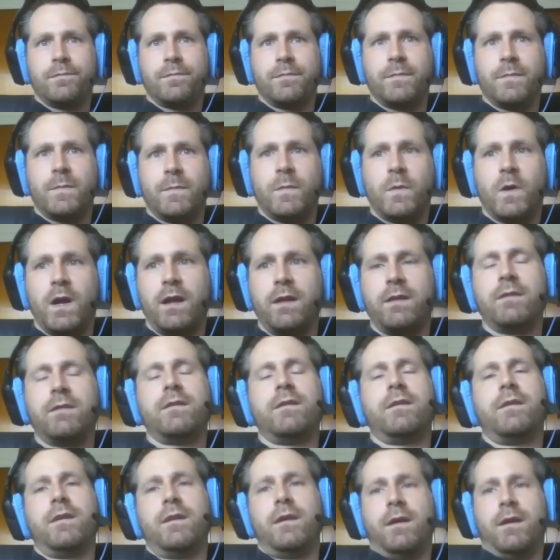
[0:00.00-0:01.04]
Right.
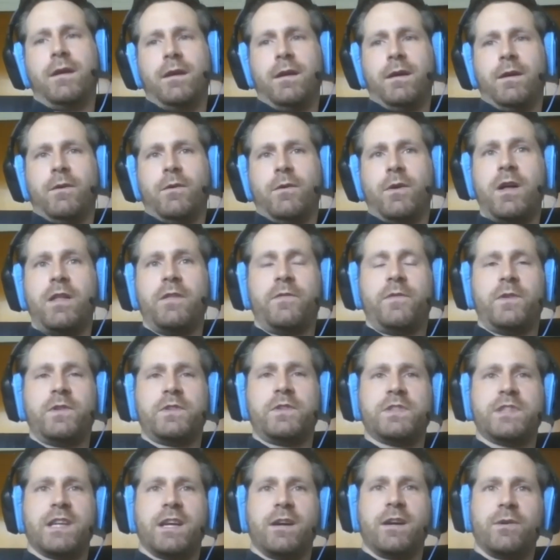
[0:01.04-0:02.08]
Well, the
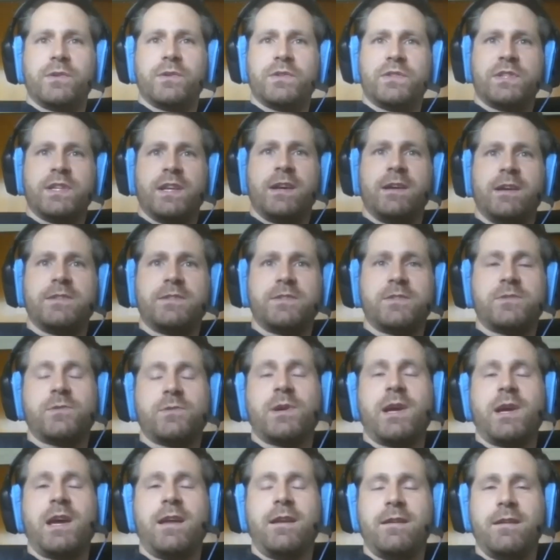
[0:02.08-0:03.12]
first thing I would say is it's
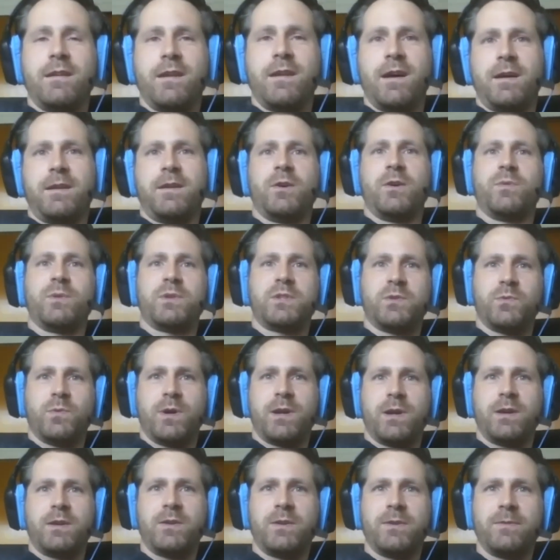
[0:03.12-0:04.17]
okay to not know what you want
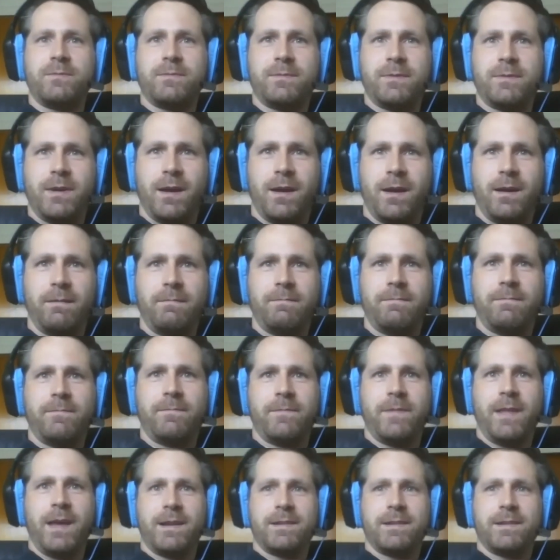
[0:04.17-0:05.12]
to do. That is